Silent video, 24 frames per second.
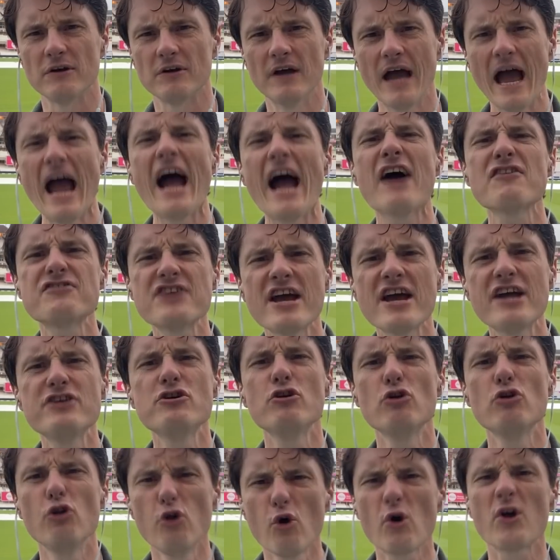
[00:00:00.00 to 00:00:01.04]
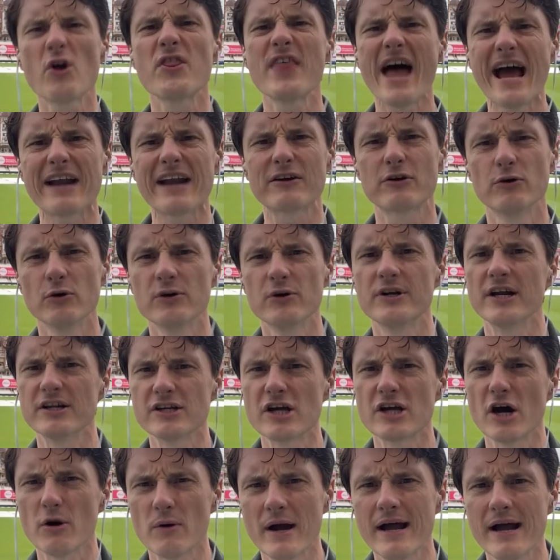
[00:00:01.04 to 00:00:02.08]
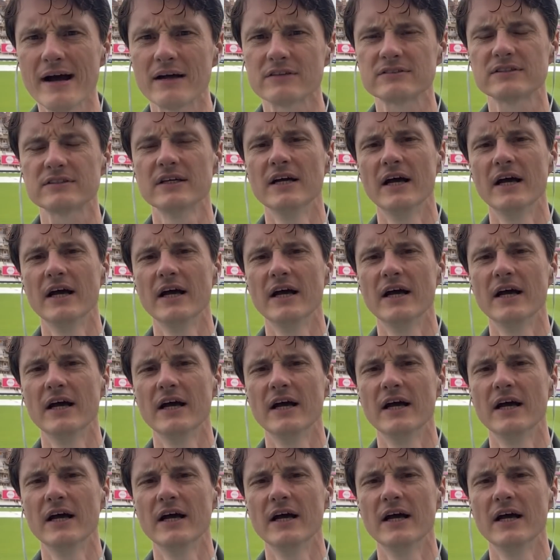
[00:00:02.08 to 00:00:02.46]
How dare you look that good and go out?